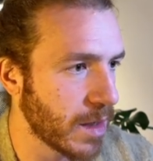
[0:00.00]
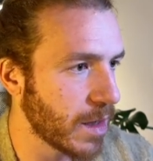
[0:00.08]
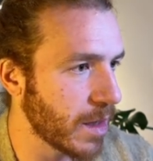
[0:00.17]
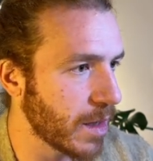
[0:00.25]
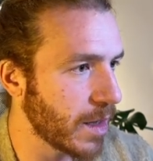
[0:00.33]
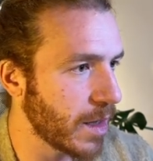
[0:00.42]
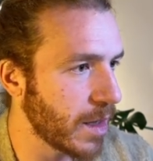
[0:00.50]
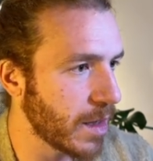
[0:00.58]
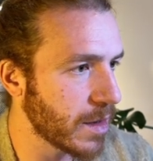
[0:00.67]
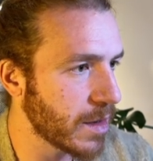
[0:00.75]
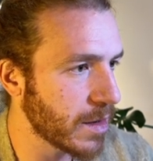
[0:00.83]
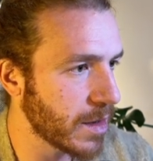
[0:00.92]

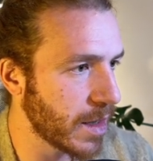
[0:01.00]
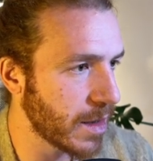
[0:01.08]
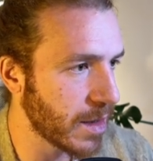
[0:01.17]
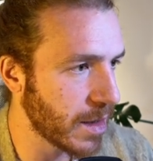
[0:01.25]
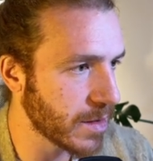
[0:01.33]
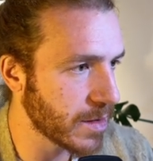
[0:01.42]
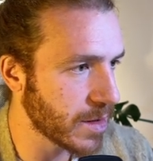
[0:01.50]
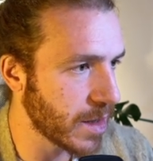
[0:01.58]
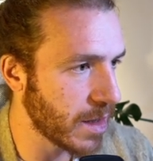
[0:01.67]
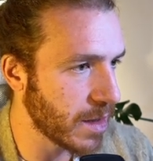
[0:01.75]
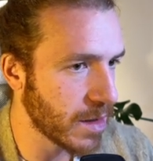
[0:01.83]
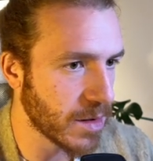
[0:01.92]
And then I
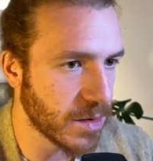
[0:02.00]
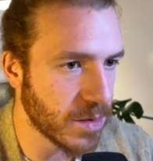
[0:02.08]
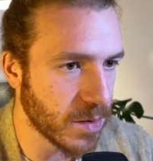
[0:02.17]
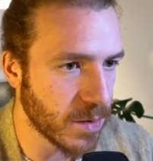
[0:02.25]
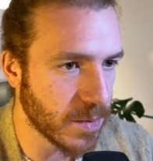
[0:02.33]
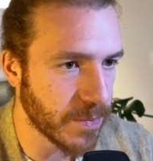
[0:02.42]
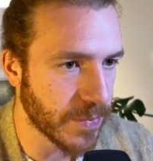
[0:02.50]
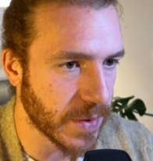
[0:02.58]
say do.